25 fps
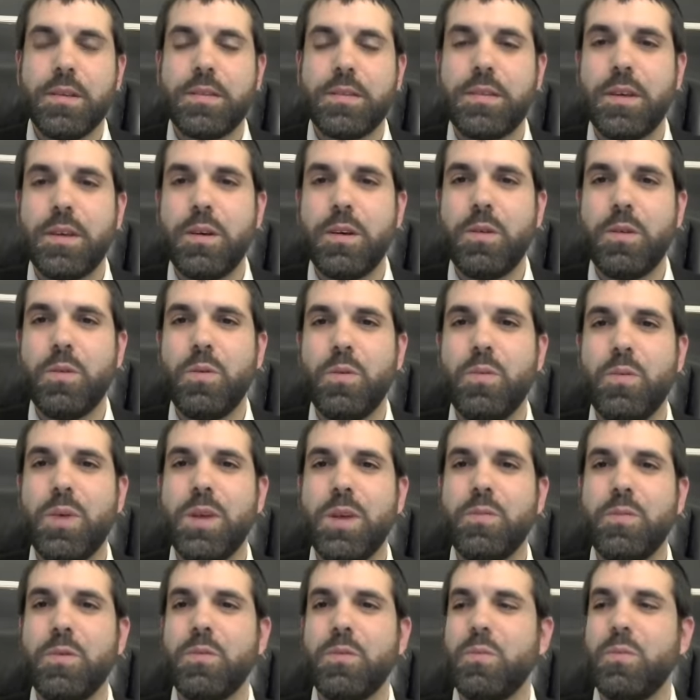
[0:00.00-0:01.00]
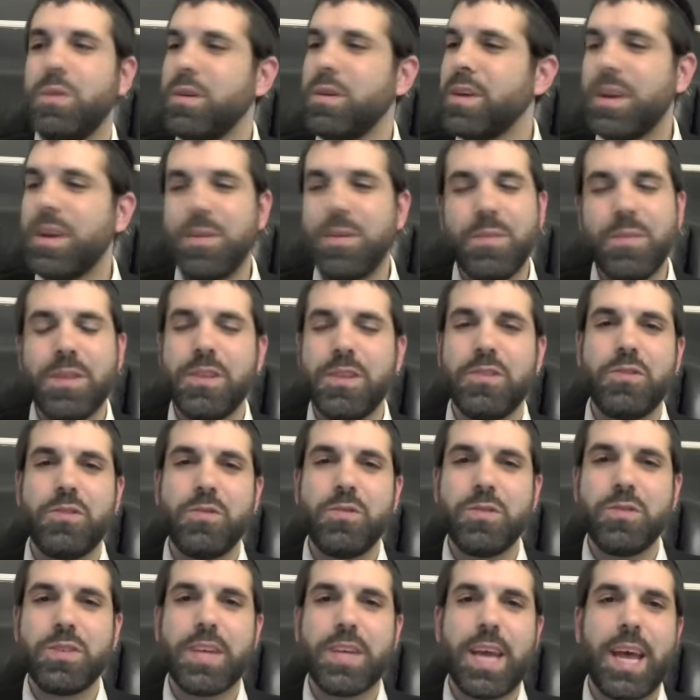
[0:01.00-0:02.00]
So when we're working with the
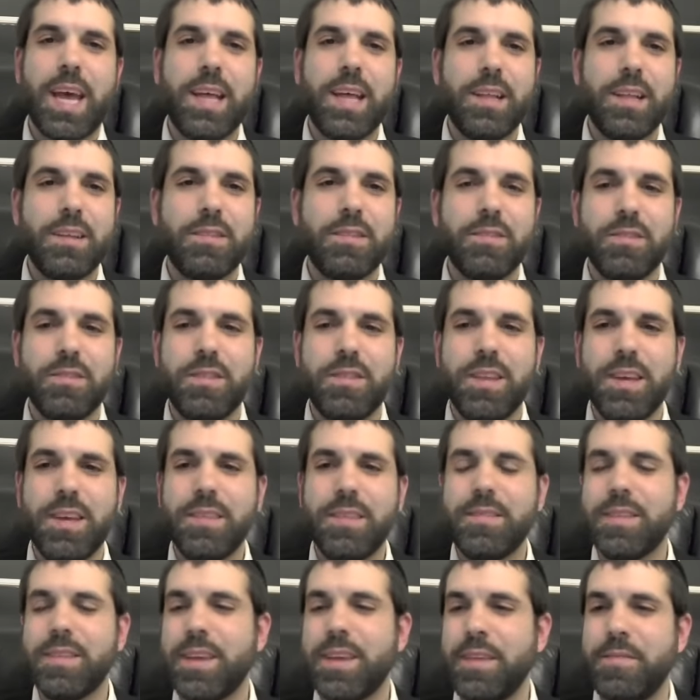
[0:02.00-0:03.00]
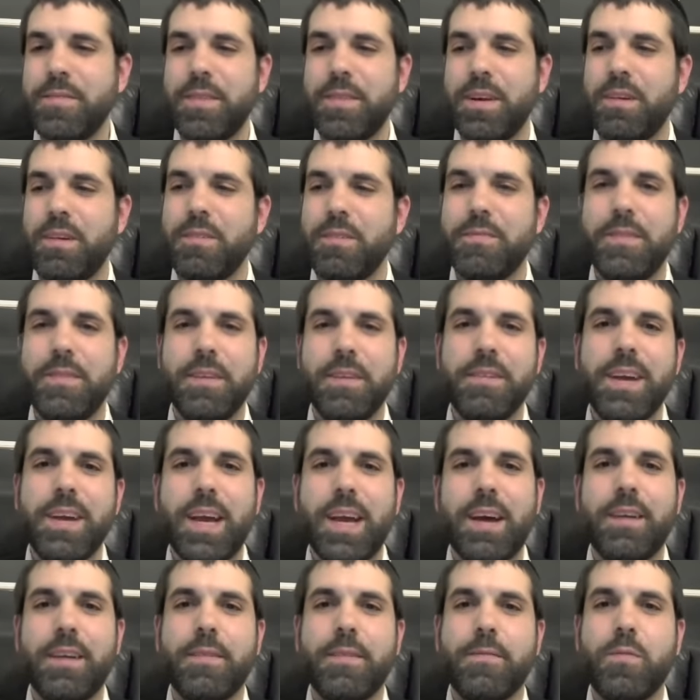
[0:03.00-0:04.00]
Jewish calendar, things get are very
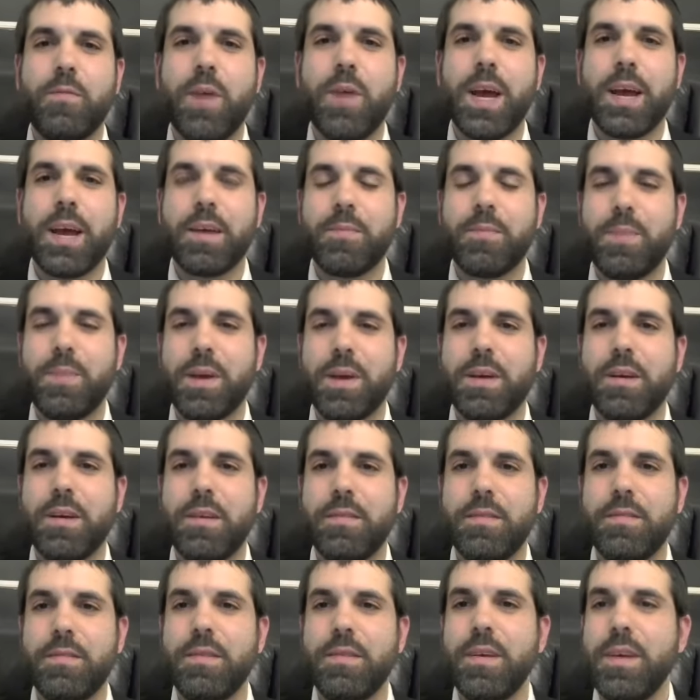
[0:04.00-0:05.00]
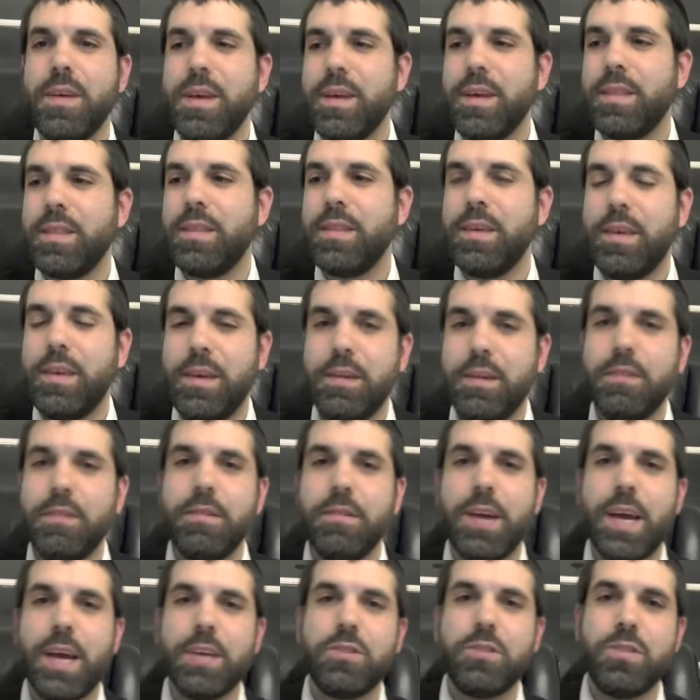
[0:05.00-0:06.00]
out of whack because the year
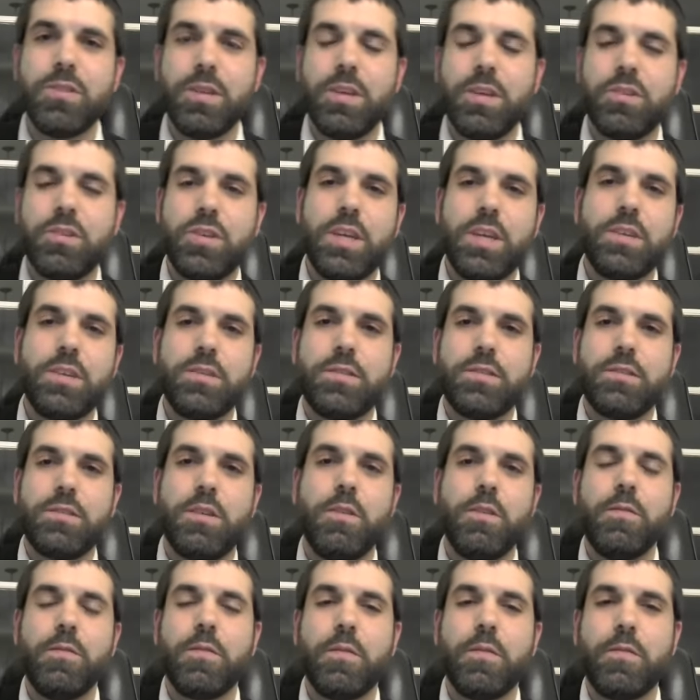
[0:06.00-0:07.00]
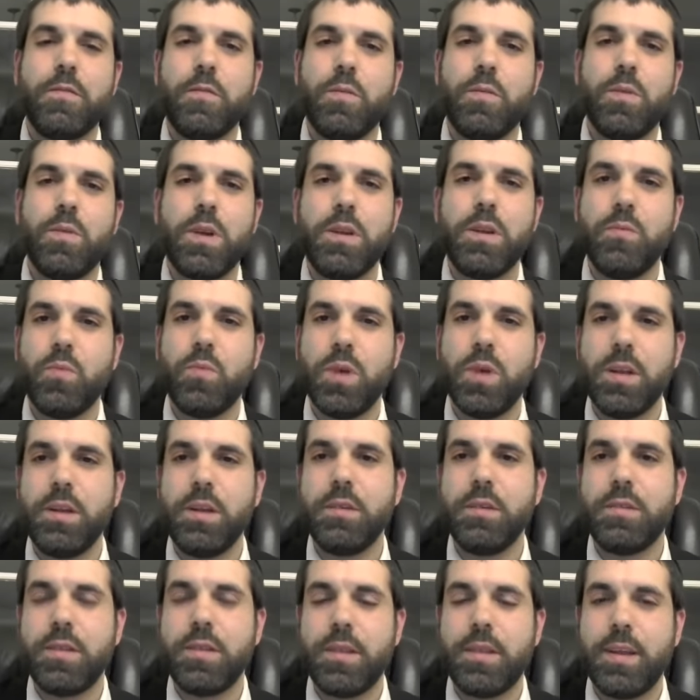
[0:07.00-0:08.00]
actually changes over from one, one
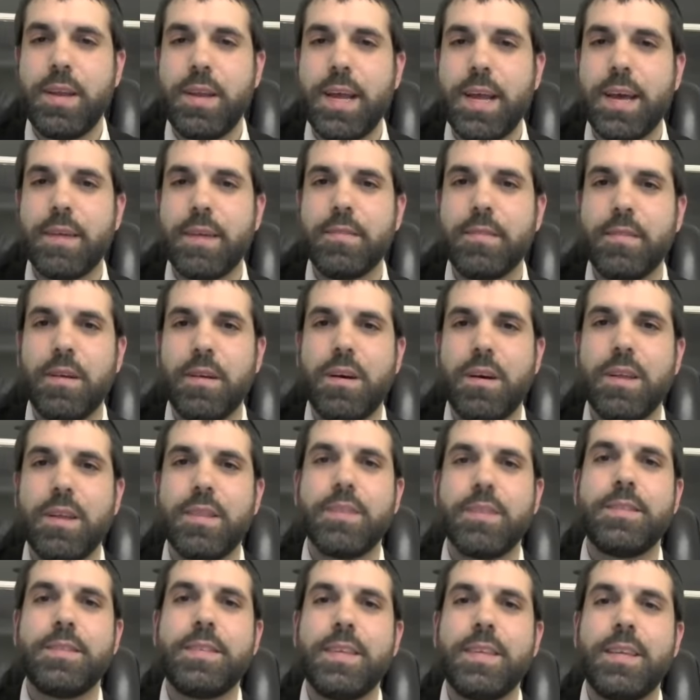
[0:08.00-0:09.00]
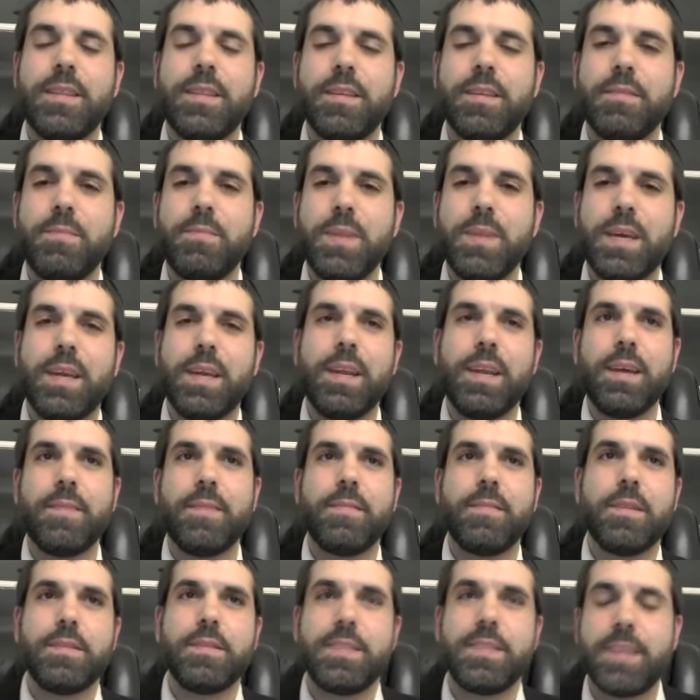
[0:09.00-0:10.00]
year to the next on this in the beginning
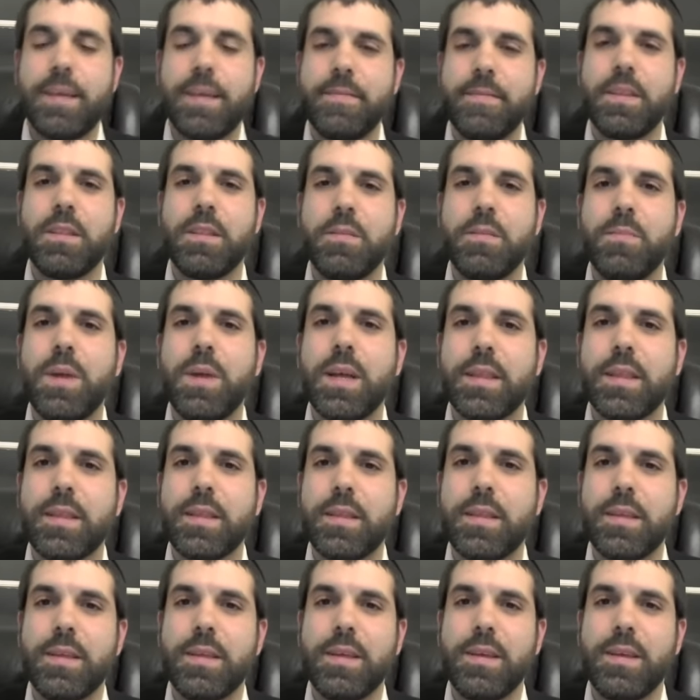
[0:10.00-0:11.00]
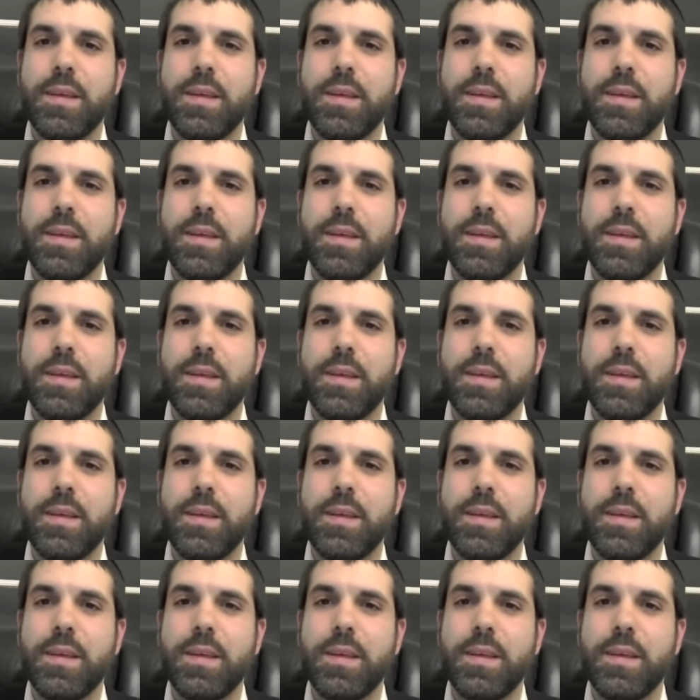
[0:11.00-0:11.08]
of the seventh month,